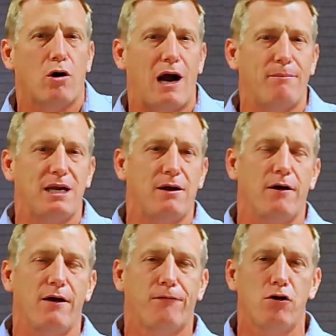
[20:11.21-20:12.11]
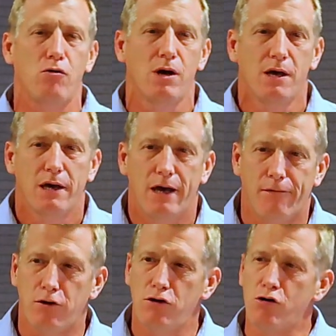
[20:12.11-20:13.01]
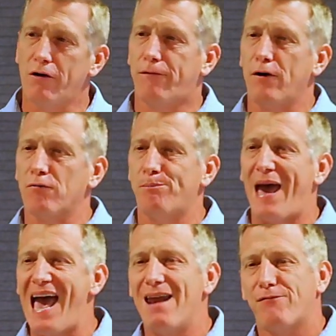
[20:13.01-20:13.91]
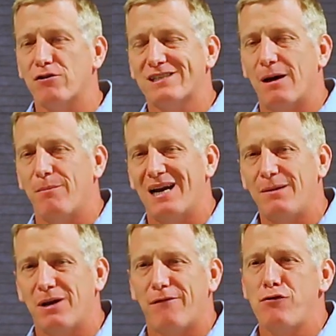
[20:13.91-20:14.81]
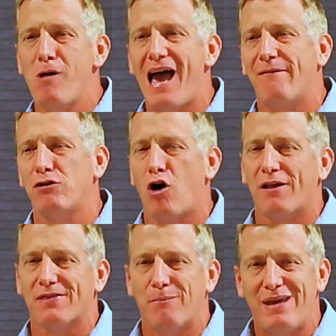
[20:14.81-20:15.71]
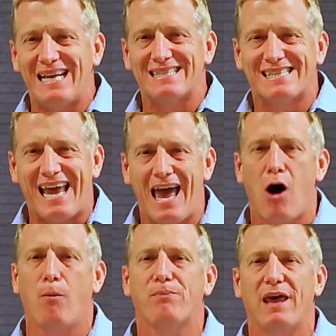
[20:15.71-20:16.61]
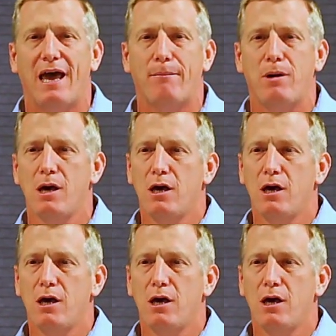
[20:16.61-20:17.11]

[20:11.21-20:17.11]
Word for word: I mean, if you if you, you can feel bad for somebody, but if you have not the means to help them,